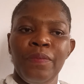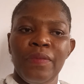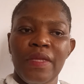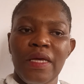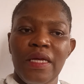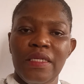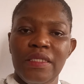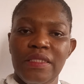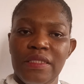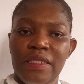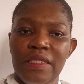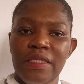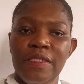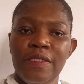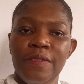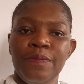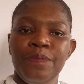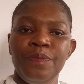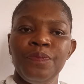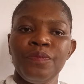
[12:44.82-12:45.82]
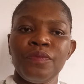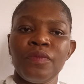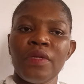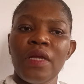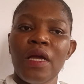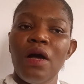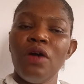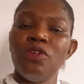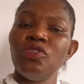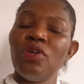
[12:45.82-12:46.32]
That is it.
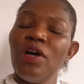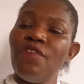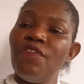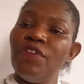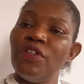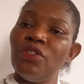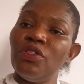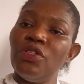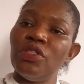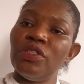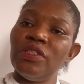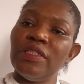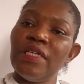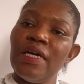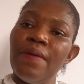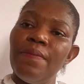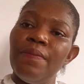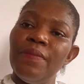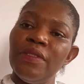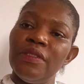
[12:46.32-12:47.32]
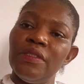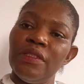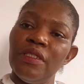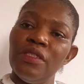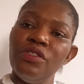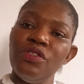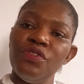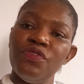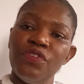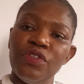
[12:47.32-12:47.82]
I also have another
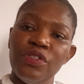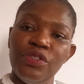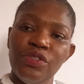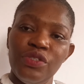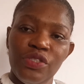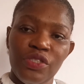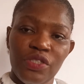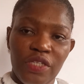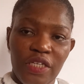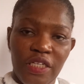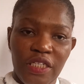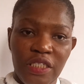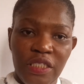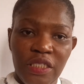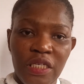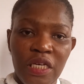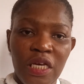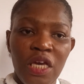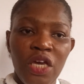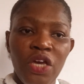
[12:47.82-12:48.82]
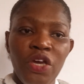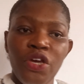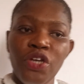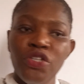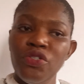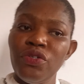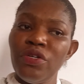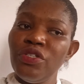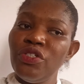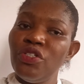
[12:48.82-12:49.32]
message for you today.
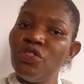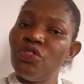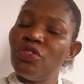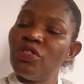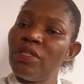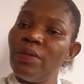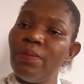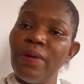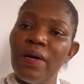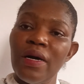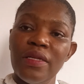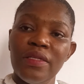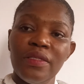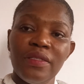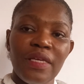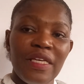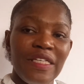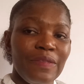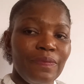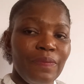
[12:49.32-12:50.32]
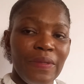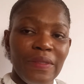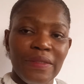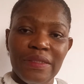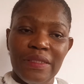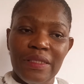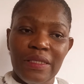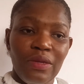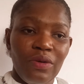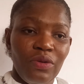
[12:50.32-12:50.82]
Insurance is not about
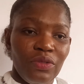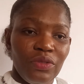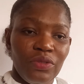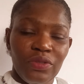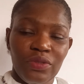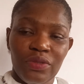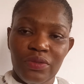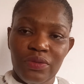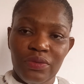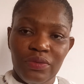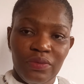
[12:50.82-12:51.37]
expecting loss.